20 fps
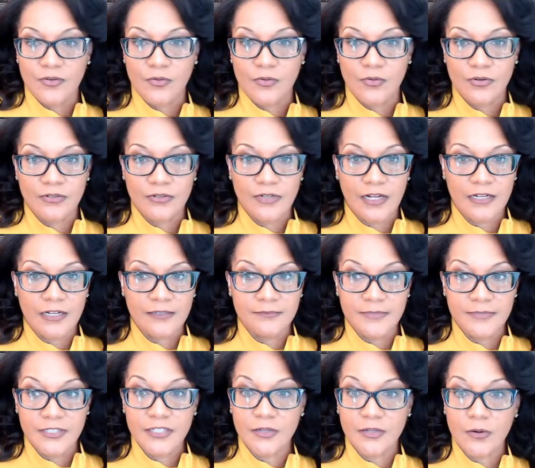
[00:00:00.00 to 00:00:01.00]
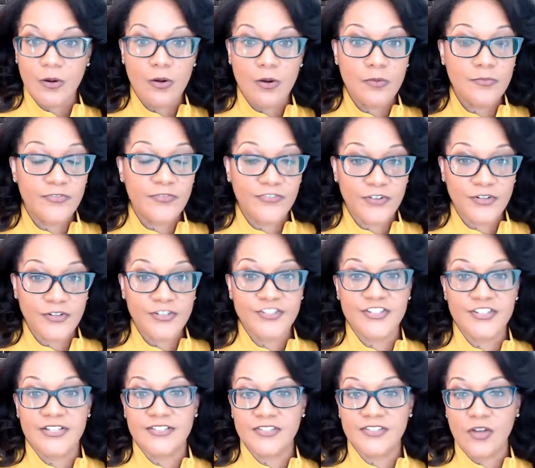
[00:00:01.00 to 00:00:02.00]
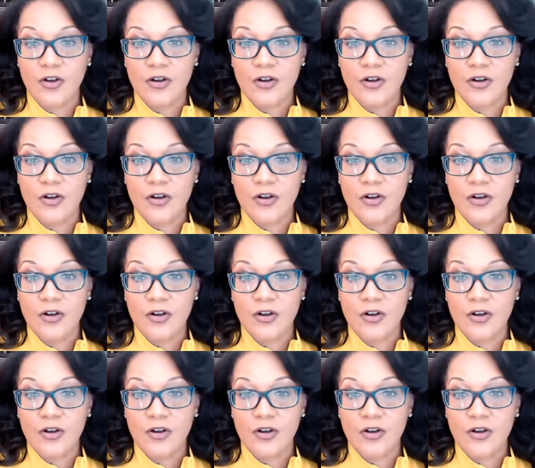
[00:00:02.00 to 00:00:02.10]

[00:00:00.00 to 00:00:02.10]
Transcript: or home furnishings,